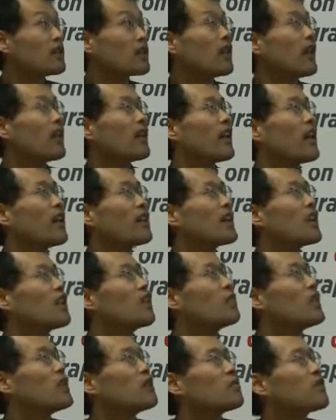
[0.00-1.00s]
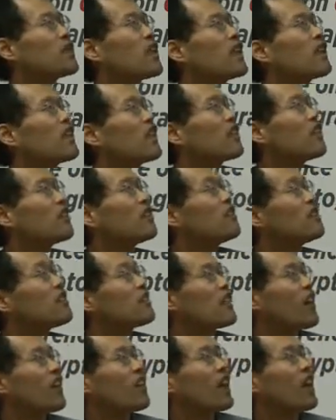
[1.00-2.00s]
An entanglement breaking
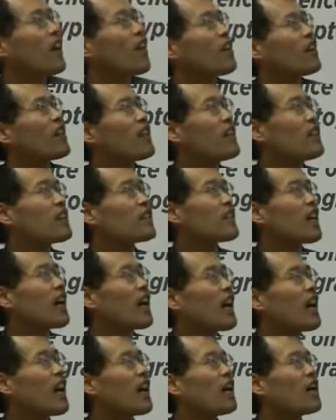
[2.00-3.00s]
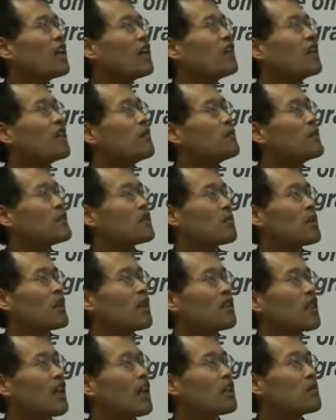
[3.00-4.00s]
channel is a
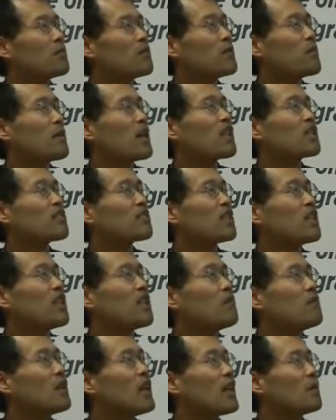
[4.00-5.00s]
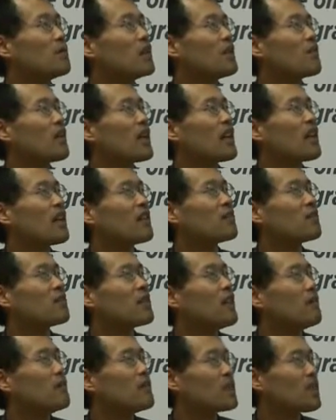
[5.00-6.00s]
measurement and prepare scheme,
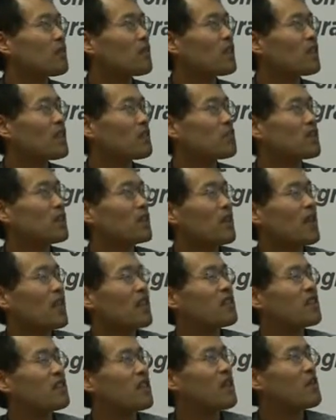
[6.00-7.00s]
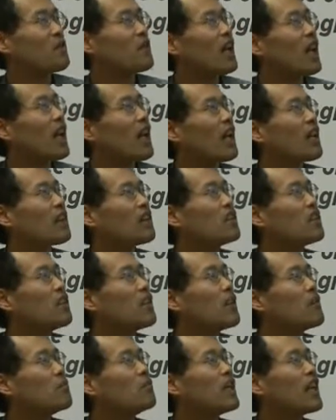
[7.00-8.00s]
measurement and prepare scheme, and
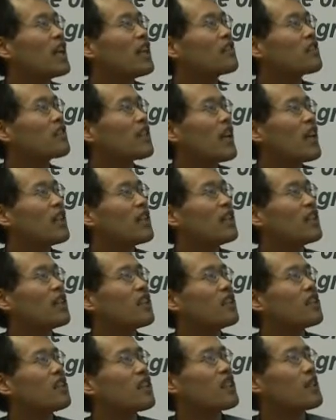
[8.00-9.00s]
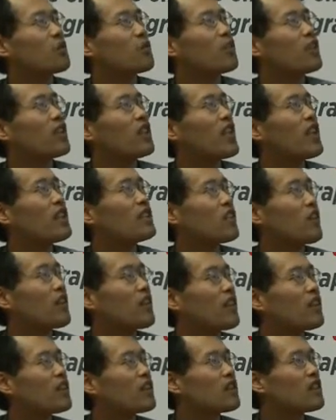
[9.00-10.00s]
breaks any quantum
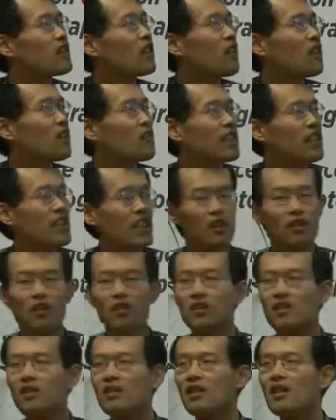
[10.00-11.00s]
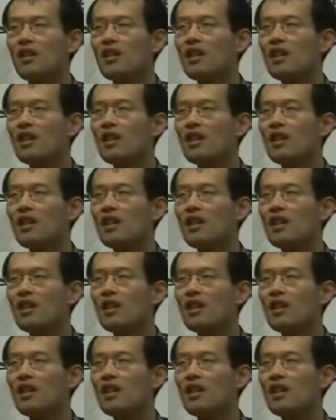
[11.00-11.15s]
correlation. So we cannot